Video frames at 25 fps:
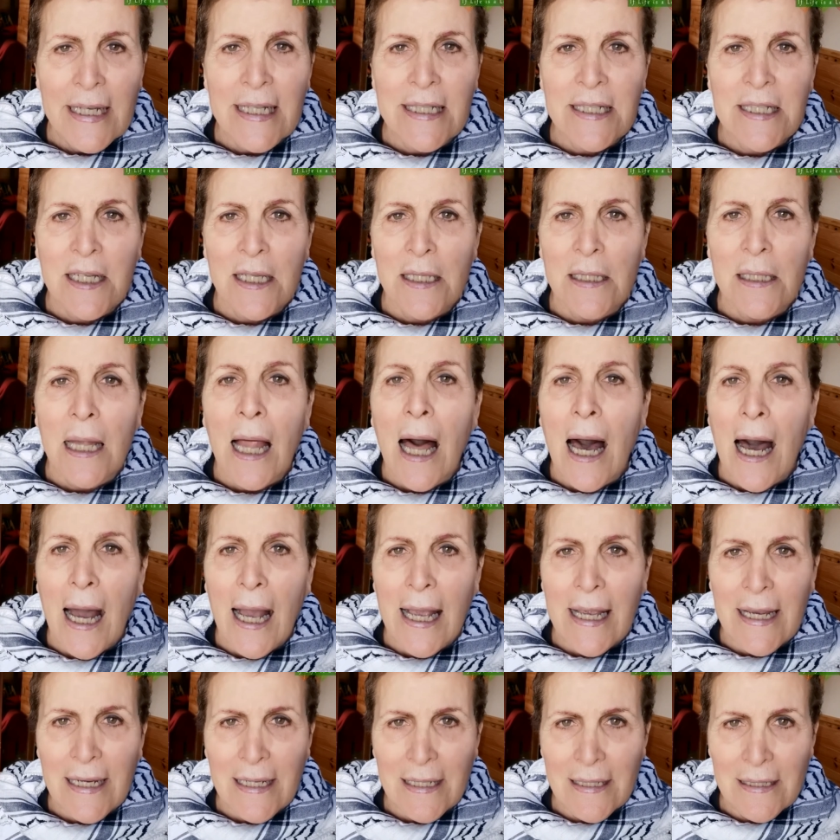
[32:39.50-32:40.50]
It's a
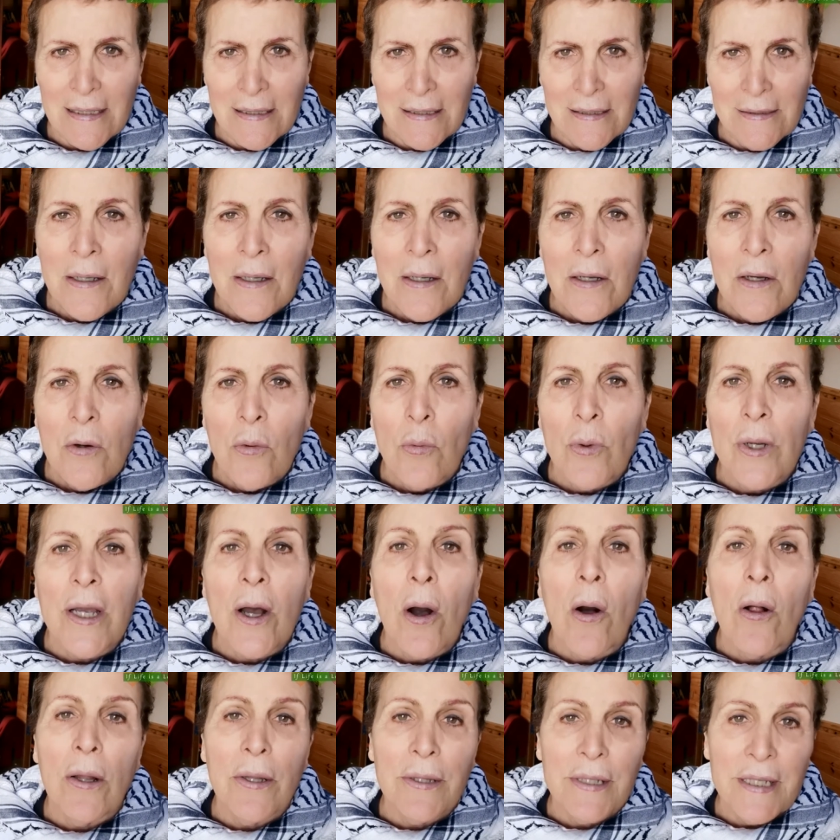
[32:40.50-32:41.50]
lie. We
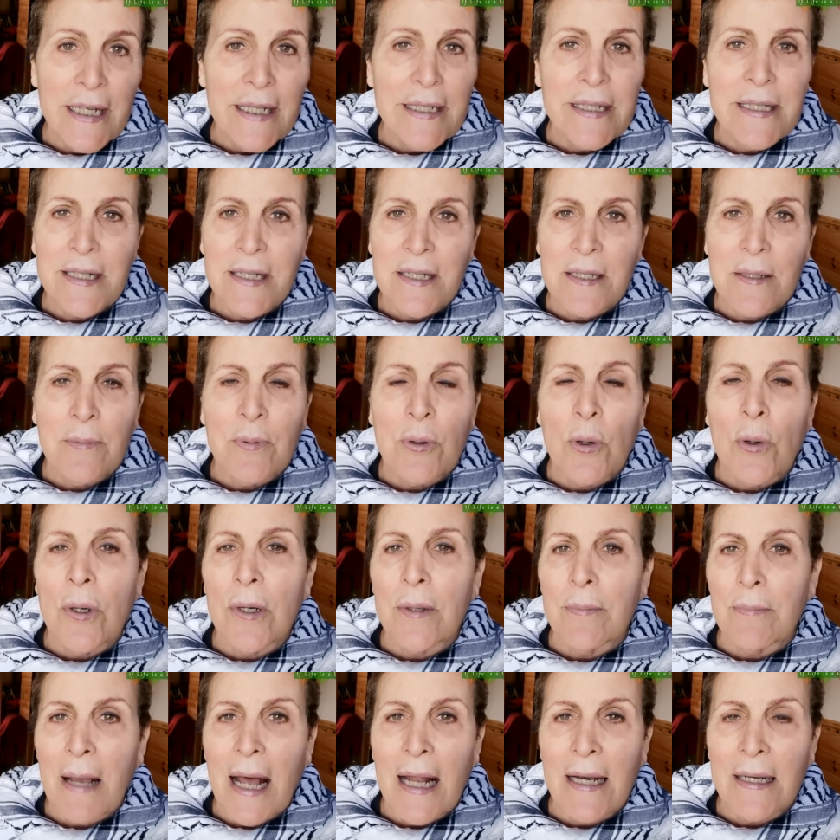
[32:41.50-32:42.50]
all need to
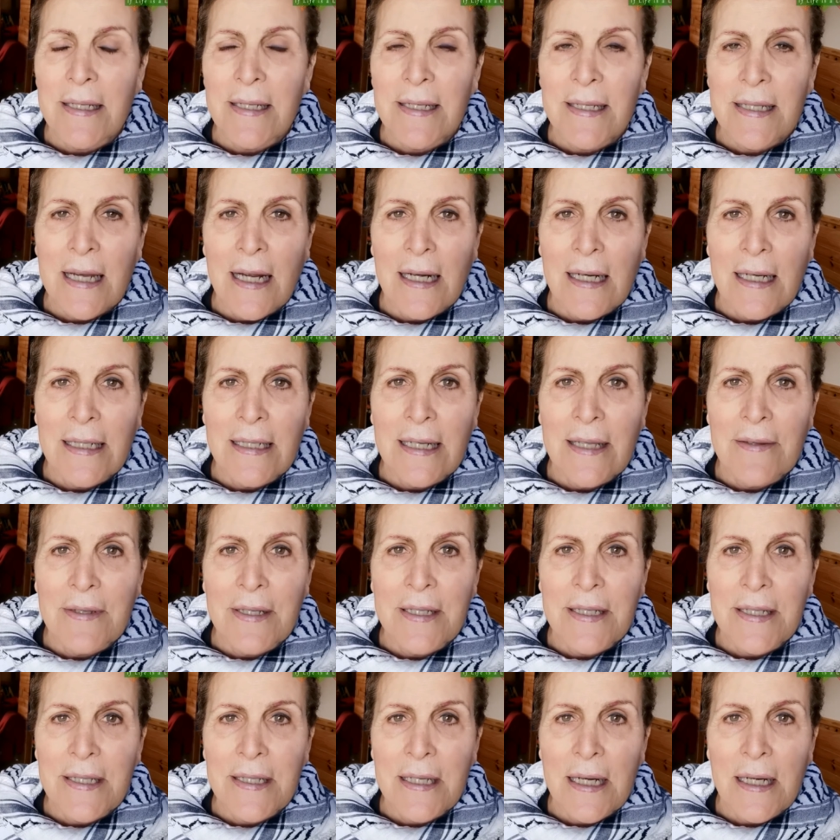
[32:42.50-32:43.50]
support Palestine at
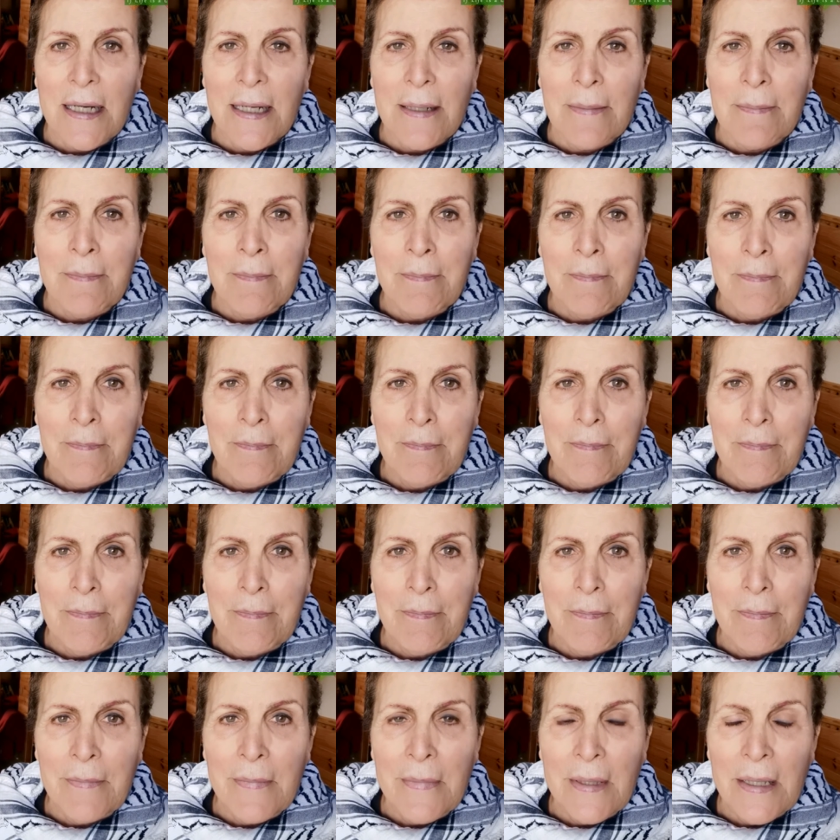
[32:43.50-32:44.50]
this time.
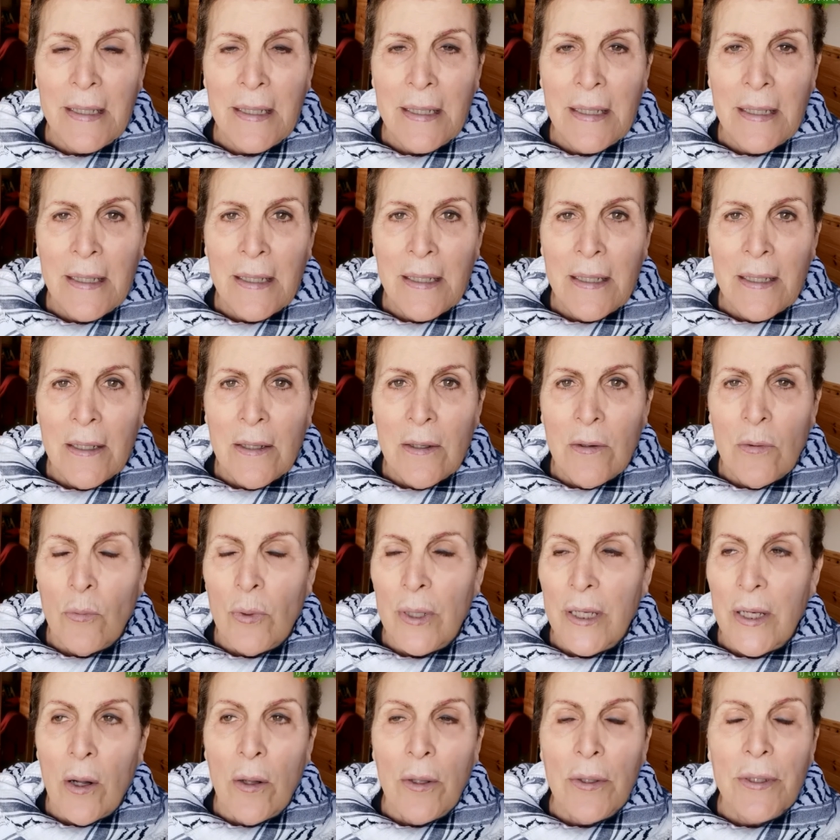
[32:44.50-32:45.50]

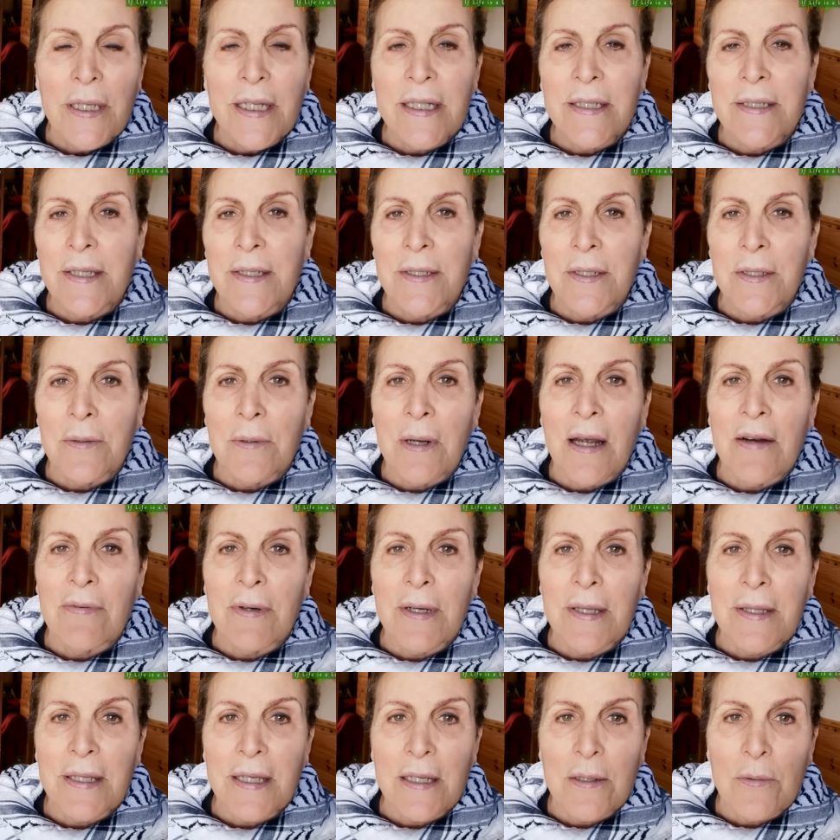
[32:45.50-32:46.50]
We all need to do
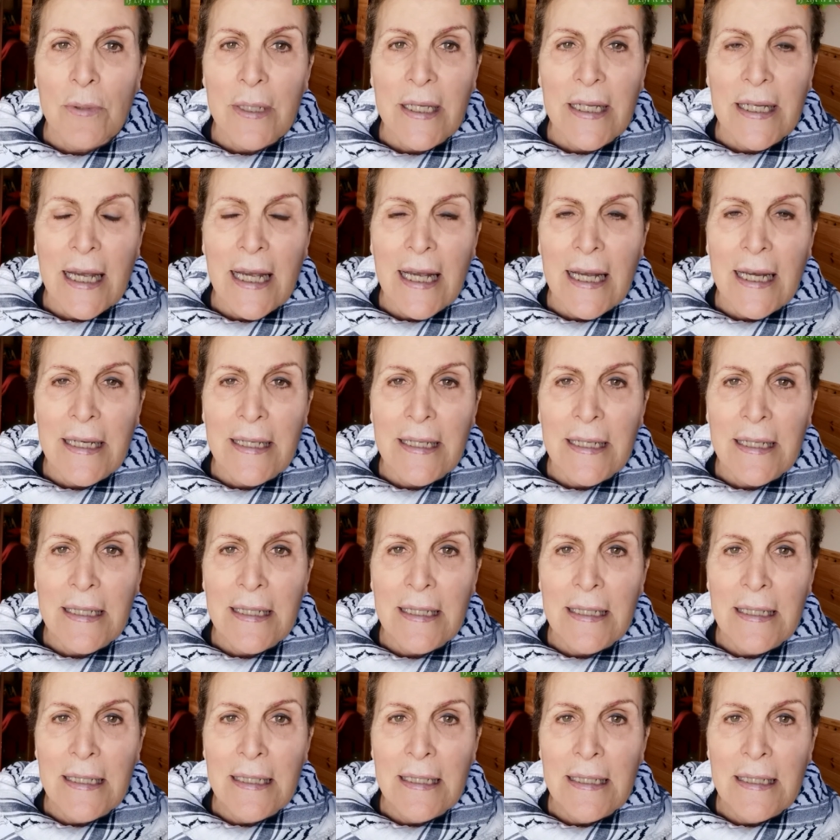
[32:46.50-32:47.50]
everything we can